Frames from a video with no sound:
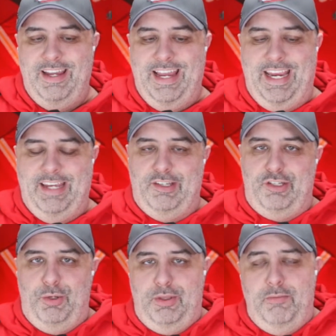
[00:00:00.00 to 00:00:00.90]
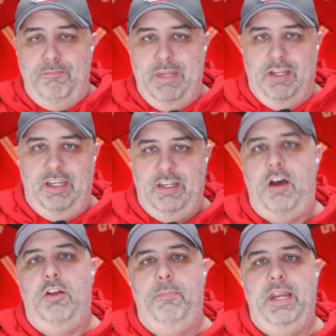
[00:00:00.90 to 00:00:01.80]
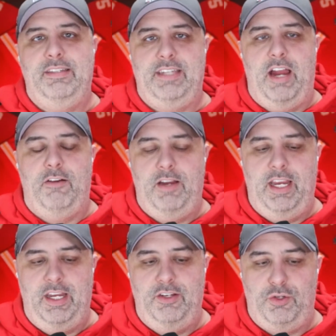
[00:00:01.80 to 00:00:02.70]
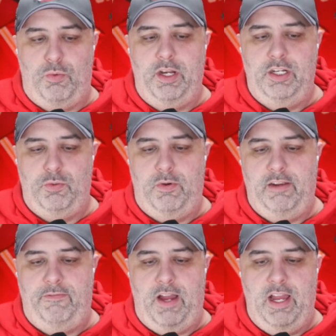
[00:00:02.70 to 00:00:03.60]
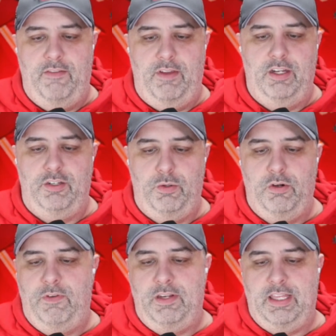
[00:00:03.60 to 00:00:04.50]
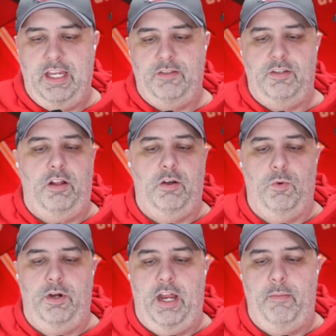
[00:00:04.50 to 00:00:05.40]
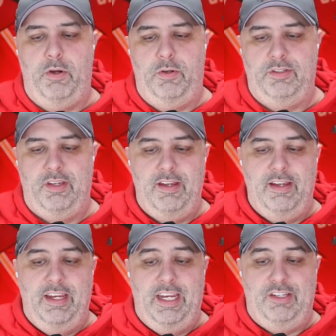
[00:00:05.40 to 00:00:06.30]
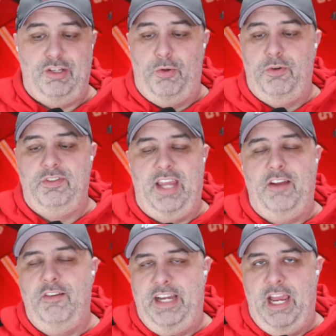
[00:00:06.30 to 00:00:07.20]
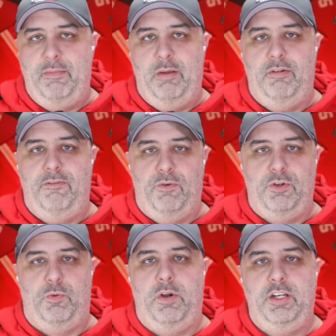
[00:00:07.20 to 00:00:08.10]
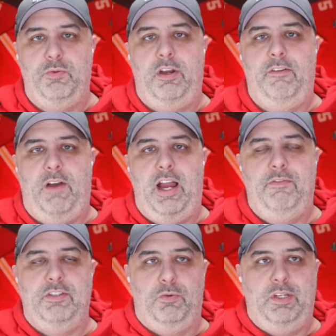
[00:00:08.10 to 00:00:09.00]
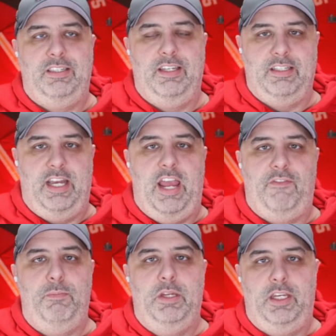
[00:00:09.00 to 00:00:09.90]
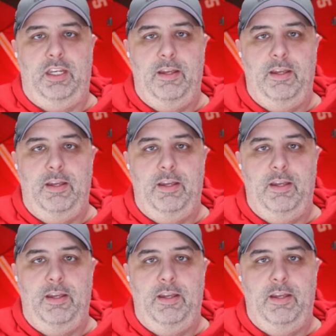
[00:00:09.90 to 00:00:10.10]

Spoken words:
He has a $2 million base salary in 2025 and a $250,000 workout bonus. His total salary cap number for 2025 is only $6.5 million.